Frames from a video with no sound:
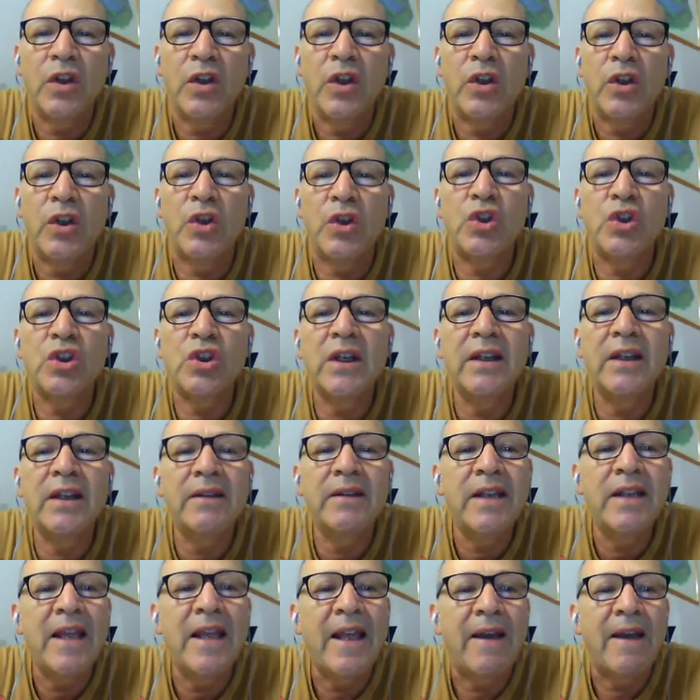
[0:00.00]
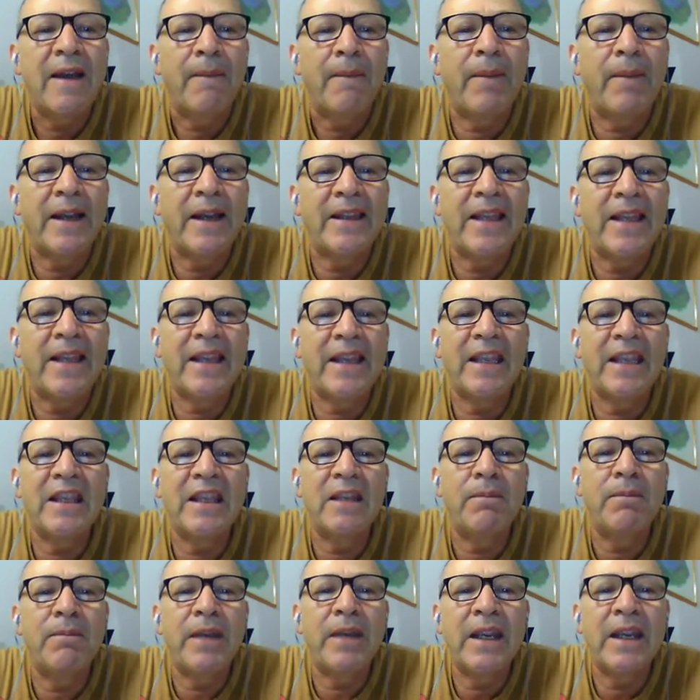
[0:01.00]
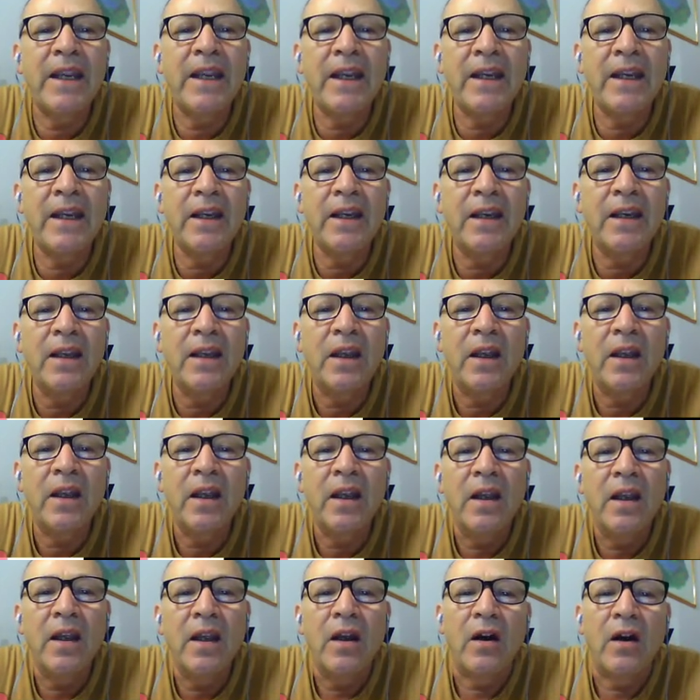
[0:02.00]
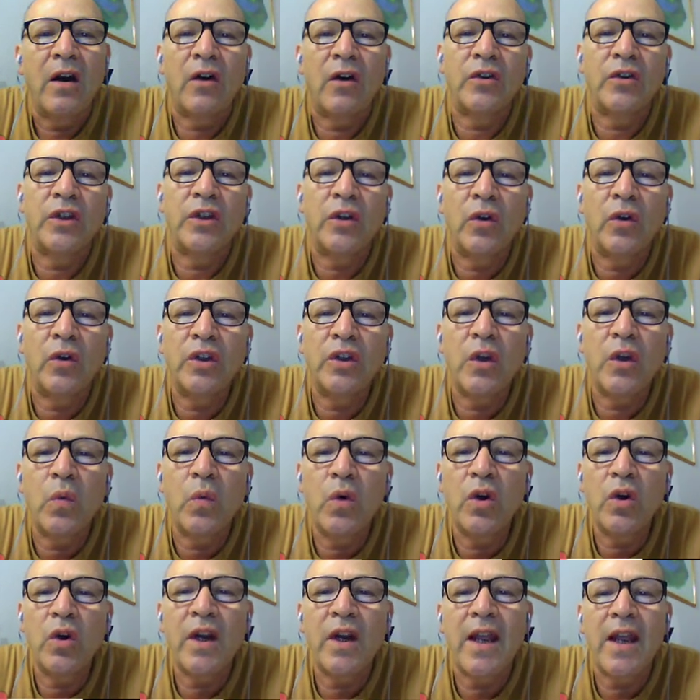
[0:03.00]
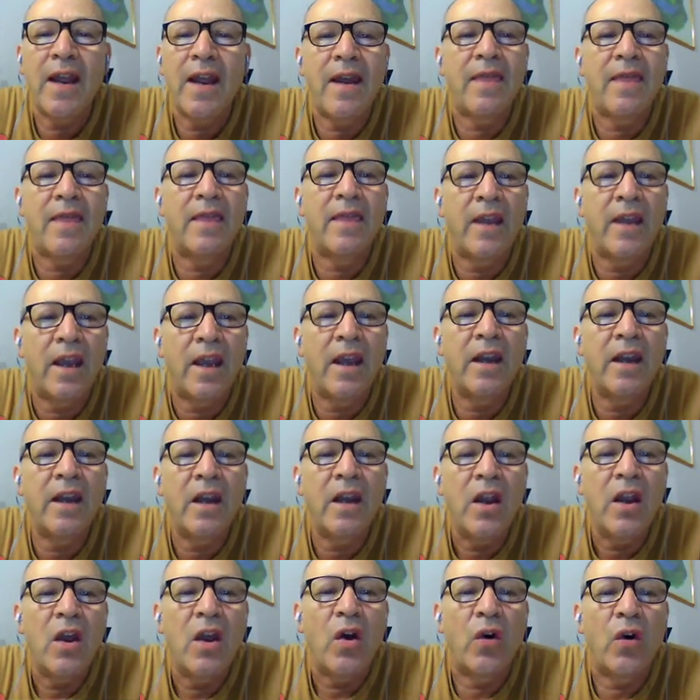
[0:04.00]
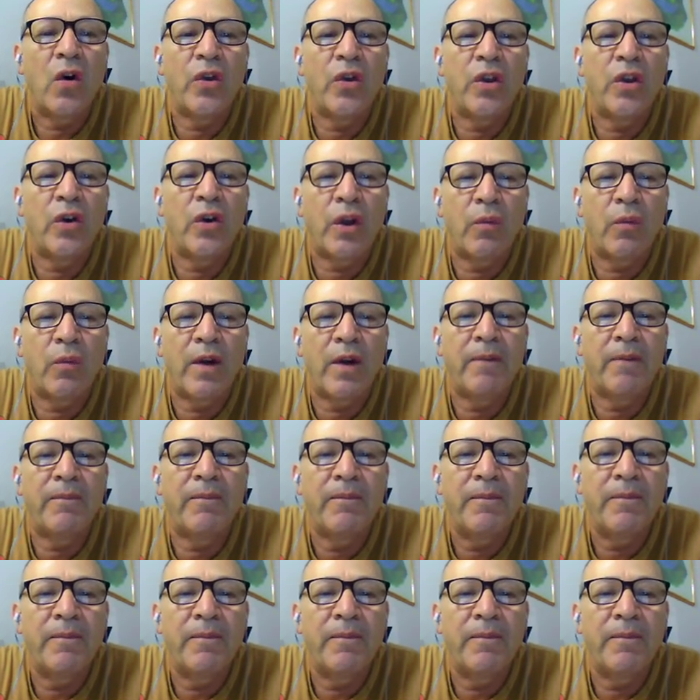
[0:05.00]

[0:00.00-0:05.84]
usually by taking the beginning of the other word and the end of the other one.